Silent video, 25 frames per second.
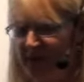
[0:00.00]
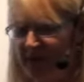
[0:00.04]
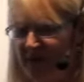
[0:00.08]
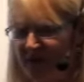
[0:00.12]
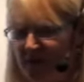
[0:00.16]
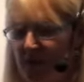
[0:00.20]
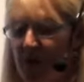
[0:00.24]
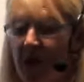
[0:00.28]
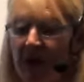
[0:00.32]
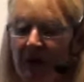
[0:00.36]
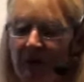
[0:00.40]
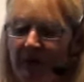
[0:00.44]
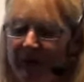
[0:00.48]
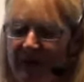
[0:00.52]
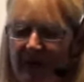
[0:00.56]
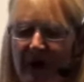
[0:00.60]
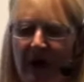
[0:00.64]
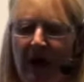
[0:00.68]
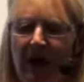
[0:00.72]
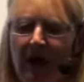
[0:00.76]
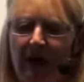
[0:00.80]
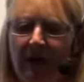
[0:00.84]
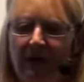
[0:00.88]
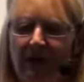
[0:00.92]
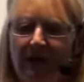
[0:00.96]
in, well, we
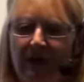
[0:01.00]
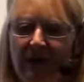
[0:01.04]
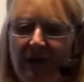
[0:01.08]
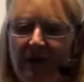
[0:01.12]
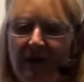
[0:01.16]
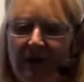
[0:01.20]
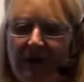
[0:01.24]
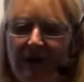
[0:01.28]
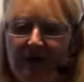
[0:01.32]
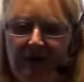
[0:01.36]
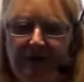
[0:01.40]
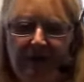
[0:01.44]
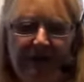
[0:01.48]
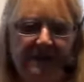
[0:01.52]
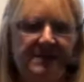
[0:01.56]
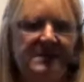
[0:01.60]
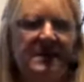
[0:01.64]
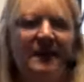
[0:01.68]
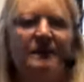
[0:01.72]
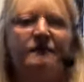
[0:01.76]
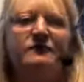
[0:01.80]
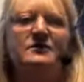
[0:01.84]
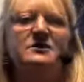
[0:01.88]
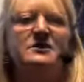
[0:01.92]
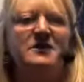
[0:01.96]
know the
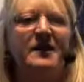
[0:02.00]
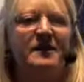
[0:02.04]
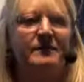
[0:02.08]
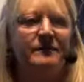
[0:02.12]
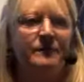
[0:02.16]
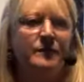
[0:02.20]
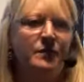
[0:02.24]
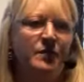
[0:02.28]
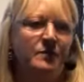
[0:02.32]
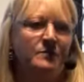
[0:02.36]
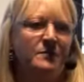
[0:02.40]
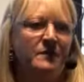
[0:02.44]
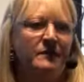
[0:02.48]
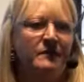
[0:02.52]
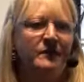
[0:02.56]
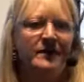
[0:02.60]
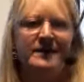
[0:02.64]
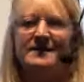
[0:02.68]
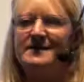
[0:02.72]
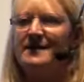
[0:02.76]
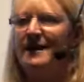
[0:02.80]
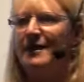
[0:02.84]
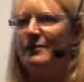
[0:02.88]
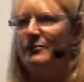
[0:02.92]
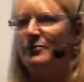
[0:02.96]
suffragette movement, for
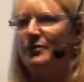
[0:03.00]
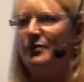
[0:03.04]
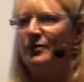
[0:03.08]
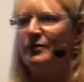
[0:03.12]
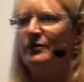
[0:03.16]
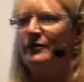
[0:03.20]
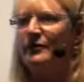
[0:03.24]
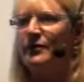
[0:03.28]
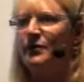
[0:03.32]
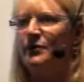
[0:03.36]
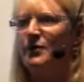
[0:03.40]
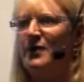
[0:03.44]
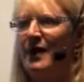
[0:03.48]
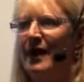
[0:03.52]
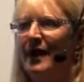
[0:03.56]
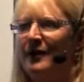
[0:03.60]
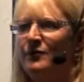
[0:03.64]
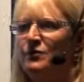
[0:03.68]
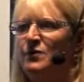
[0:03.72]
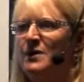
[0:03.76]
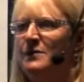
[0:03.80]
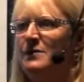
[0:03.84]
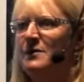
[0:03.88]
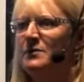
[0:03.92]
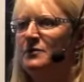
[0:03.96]
example, how
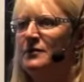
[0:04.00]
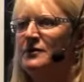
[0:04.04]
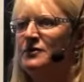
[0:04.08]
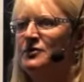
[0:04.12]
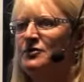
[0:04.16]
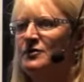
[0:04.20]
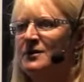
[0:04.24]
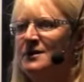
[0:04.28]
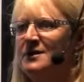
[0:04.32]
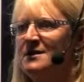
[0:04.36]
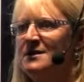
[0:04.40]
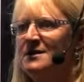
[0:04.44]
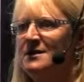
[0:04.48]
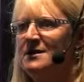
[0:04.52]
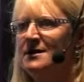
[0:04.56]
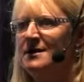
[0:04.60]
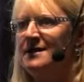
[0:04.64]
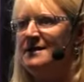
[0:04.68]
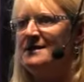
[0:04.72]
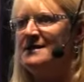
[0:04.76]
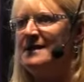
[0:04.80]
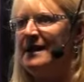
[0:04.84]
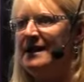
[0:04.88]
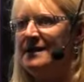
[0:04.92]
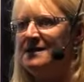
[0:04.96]
women were treated and the
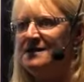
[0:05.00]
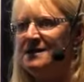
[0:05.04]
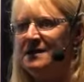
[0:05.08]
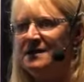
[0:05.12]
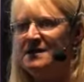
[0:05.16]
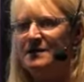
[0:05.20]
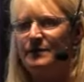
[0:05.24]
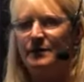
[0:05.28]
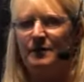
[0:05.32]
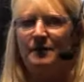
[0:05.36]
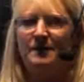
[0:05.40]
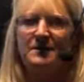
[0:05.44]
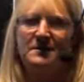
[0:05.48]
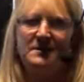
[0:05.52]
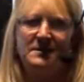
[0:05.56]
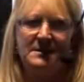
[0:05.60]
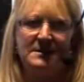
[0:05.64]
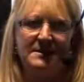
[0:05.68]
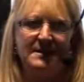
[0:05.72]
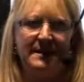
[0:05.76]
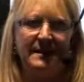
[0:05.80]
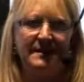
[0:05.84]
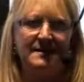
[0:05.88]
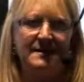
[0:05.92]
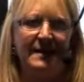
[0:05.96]
intense
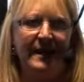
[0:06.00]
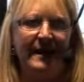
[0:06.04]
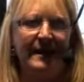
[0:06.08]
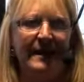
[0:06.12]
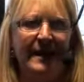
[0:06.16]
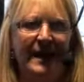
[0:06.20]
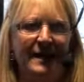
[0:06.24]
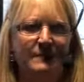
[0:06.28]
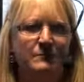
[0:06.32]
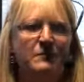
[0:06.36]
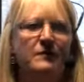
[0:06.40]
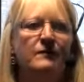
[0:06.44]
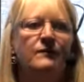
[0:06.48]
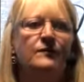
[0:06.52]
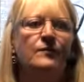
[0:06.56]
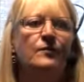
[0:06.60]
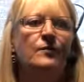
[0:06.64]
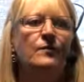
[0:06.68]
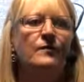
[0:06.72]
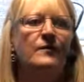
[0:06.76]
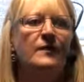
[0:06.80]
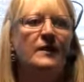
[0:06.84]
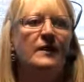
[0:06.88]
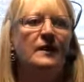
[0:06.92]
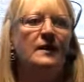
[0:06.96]
experiences that they had
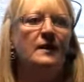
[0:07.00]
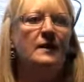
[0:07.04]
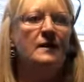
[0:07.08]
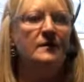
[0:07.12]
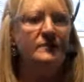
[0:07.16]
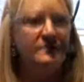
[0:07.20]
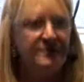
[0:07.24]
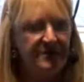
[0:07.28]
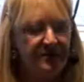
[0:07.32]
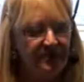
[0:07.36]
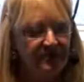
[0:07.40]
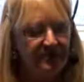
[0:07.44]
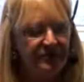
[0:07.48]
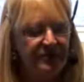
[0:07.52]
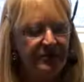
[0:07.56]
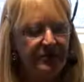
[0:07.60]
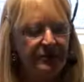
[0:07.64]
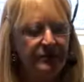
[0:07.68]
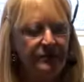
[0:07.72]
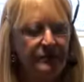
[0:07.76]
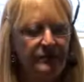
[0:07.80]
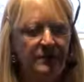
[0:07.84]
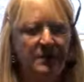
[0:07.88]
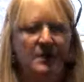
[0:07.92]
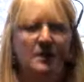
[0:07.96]
before,
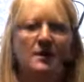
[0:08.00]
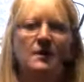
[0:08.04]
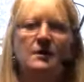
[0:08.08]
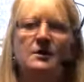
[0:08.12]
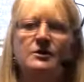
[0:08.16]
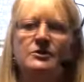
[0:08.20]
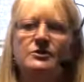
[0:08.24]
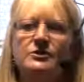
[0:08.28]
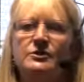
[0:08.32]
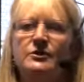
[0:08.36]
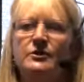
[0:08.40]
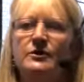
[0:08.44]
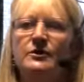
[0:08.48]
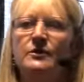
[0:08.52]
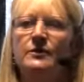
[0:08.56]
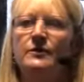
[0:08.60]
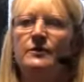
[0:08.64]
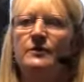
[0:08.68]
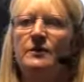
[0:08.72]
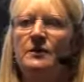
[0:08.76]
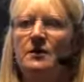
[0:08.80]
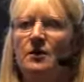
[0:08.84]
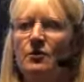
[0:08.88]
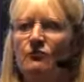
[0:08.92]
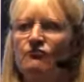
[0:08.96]

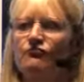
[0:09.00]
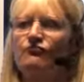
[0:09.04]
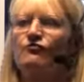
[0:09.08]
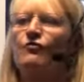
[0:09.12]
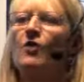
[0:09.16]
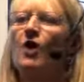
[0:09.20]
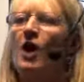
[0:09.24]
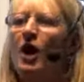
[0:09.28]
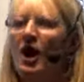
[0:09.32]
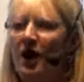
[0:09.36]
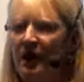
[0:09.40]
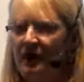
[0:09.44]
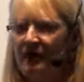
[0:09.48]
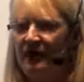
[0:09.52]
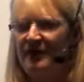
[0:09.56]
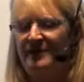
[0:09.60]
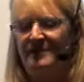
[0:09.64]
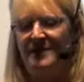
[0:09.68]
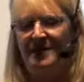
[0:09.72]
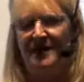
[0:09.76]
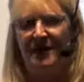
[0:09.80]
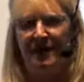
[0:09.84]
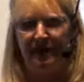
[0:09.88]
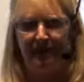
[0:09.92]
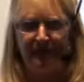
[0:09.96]
to rile them
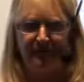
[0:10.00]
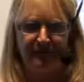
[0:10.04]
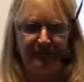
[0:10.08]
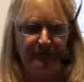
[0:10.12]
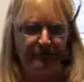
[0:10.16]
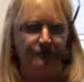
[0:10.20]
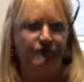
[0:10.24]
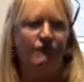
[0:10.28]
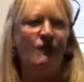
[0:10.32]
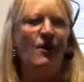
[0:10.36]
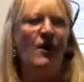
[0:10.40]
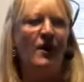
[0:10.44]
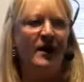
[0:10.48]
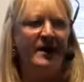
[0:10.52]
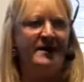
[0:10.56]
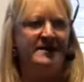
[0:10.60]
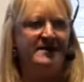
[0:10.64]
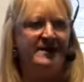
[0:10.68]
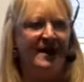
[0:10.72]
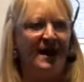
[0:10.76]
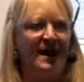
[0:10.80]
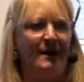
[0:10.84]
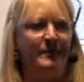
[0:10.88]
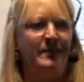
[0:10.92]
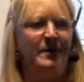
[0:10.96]
enough to rise
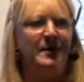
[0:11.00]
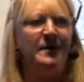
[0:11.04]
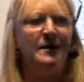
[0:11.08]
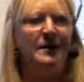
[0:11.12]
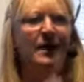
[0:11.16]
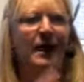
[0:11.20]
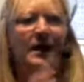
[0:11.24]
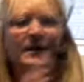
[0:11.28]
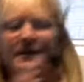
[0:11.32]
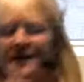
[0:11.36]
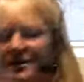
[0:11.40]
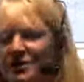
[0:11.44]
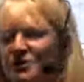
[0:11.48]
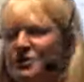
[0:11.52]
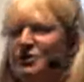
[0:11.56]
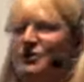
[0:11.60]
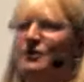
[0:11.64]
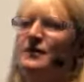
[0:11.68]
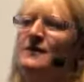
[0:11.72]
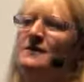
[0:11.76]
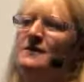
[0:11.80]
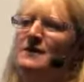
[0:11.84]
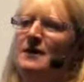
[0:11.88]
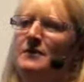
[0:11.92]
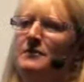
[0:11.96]
up and then
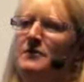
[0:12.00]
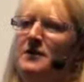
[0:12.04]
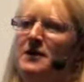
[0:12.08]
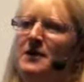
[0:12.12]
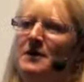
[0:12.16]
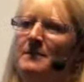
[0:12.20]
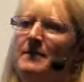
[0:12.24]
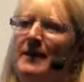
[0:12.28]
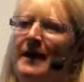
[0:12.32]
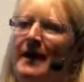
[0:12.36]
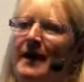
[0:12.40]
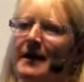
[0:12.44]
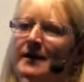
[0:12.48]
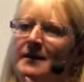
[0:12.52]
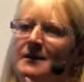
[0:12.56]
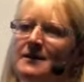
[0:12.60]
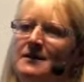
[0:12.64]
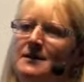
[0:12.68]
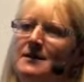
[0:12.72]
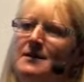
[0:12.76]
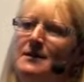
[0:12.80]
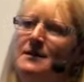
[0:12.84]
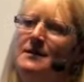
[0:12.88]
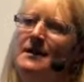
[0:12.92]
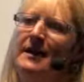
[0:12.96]
do something about it,
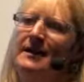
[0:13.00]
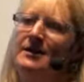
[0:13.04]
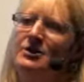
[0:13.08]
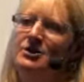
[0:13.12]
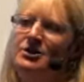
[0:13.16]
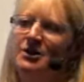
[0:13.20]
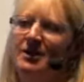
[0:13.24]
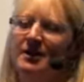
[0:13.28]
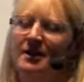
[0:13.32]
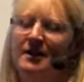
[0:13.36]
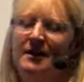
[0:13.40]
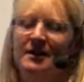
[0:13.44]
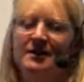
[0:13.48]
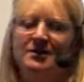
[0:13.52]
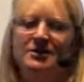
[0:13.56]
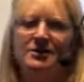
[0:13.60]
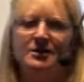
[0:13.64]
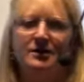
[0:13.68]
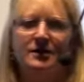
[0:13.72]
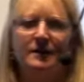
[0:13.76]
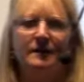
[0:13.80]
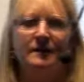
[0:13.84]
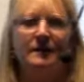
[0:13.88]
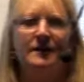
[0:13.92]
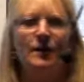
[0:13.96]
and then that change, you
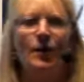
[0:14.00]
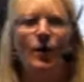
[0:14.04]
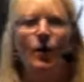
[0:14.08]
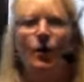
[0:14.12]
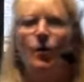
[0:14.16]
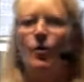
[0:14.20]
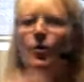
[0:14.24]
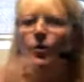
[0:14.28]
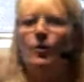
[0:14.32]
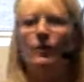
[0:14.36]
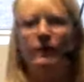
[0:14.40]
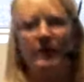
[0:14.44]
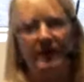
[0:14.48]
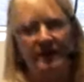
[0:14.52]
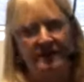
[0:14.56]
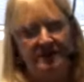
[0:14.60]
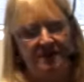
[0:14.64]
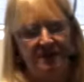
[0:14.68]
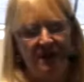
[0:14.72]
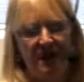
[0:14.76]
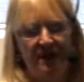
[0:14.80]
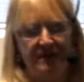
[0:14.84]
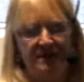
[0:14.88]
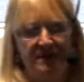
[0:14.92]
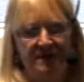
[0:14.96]
know, all those
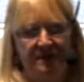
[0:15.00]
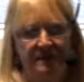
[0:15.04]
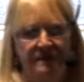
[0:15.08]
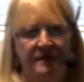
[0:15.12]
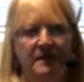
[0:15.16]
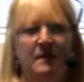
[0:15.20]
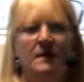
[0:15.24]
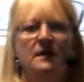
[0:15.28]
types of